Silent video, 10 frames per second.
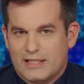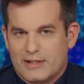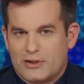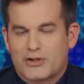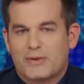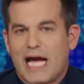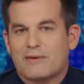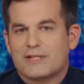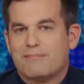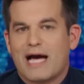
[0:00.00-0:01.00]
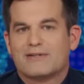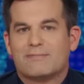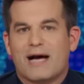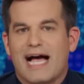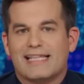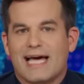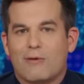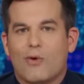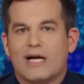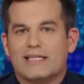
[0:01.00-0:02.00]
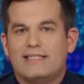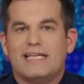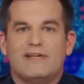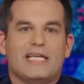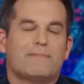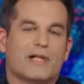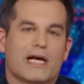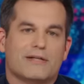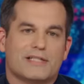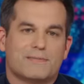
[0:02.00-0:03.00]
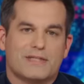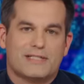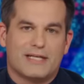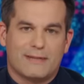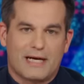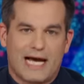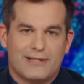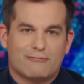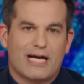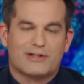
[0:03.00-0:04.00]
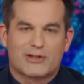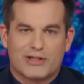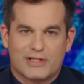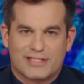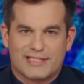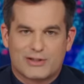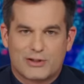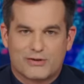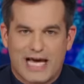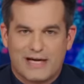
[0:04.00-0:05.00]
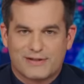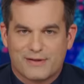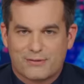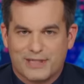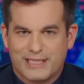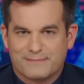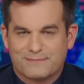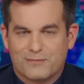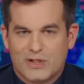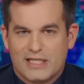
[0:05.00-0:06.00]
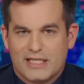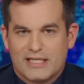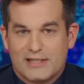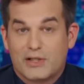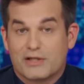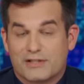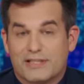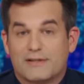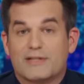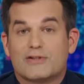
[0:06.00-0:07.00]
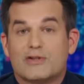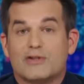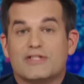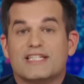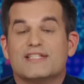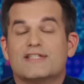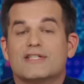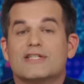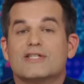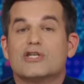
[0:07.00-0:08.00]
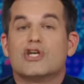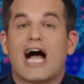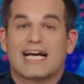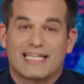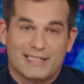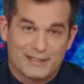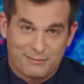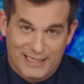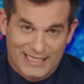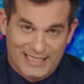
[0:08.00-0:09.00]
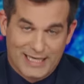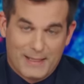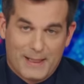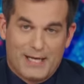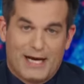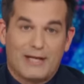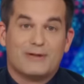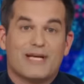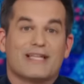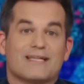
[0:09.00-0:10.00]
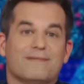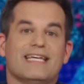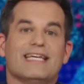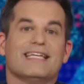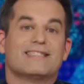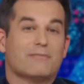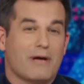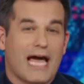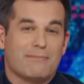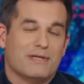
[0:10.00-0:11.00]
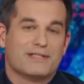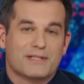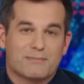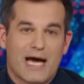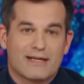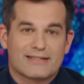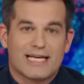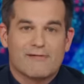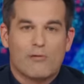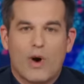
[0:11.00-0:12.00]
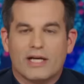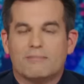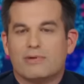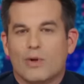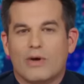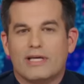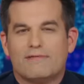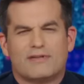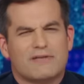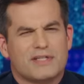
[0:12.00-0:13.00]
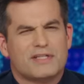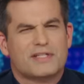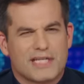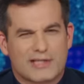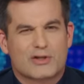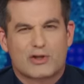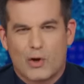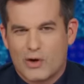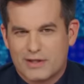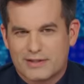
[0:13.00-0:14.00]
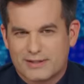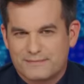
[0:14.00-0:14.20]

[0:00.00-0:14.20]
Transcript: Just when I was about to buy that one DVD player that's been sitting behind the register since 2003. Seriously, this news is shocking to me. Are you telling me it's a bad business model to have one employee for every six stores?